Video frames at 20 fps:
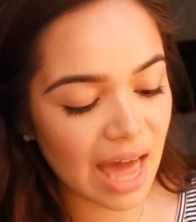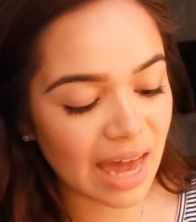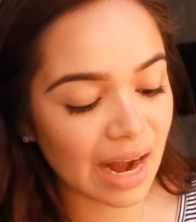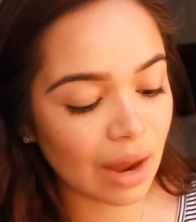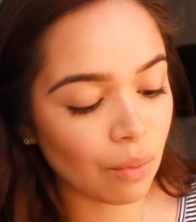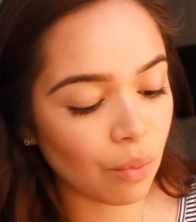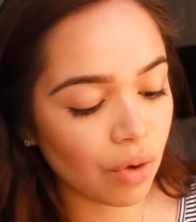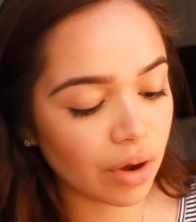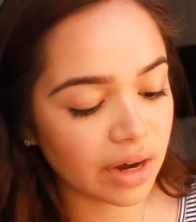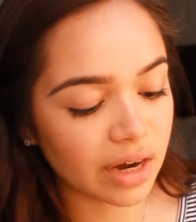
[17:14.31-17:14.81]
and
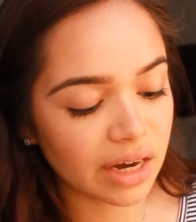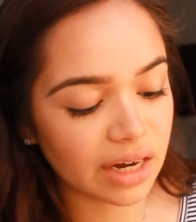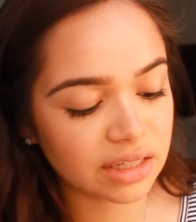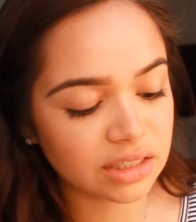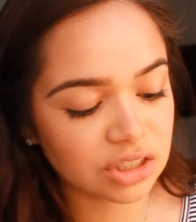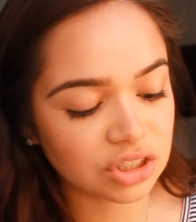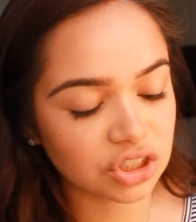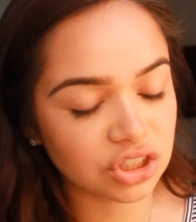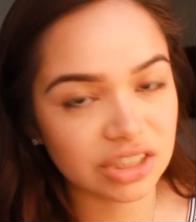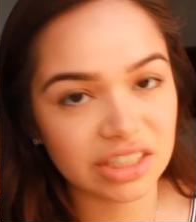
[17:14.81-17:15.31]
I wanted
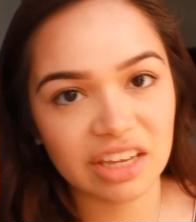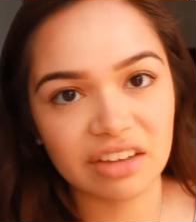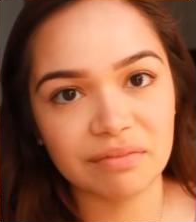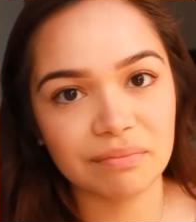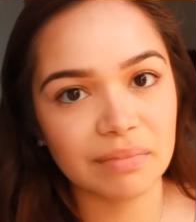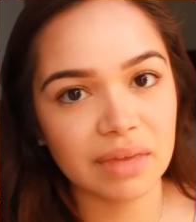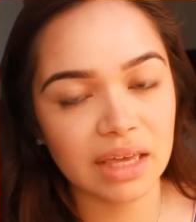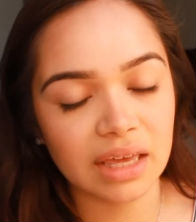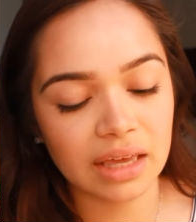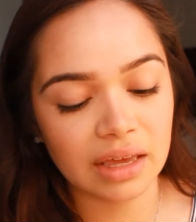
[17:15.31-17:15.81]
it to just
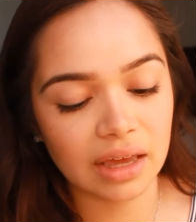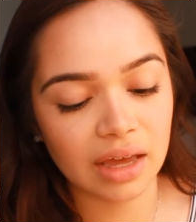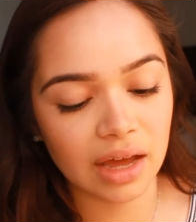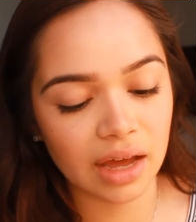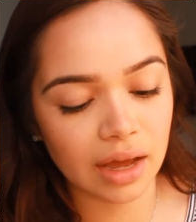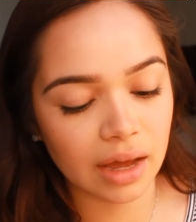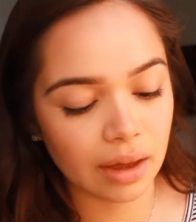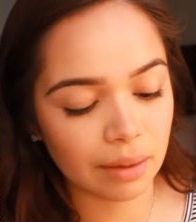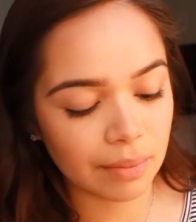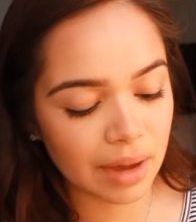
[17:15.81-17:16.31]
give me
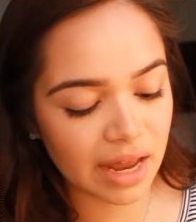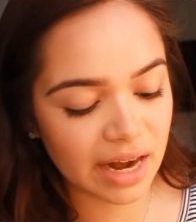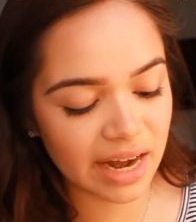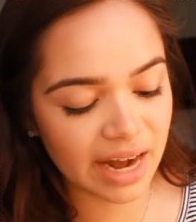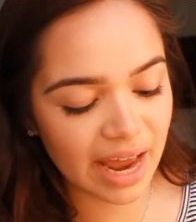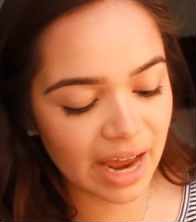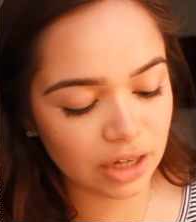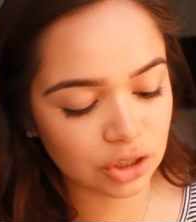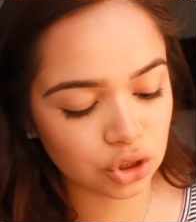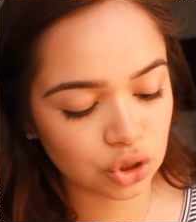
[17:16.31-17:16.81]

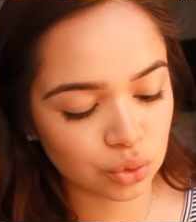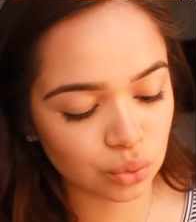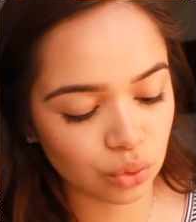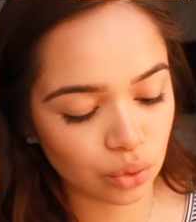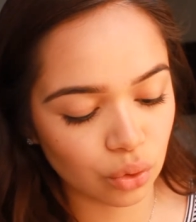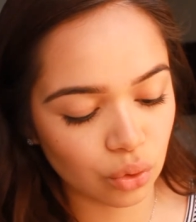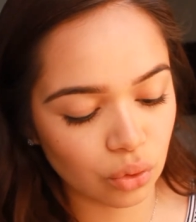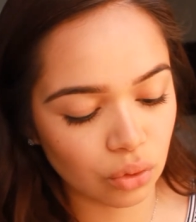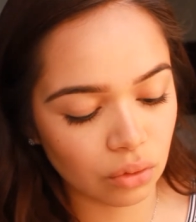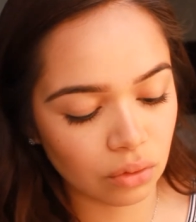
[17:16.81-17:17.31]
a
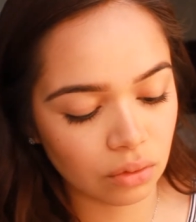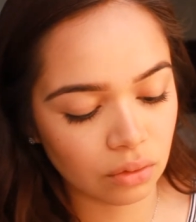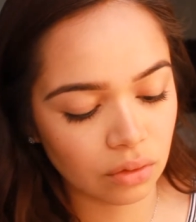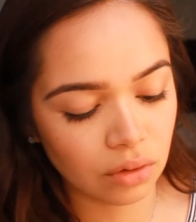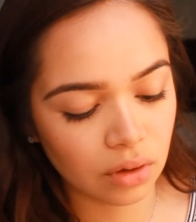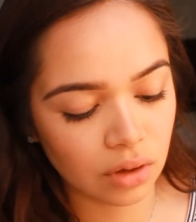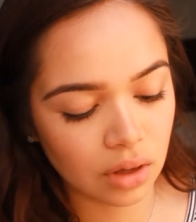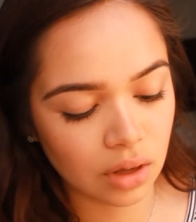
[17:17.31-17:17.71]
natural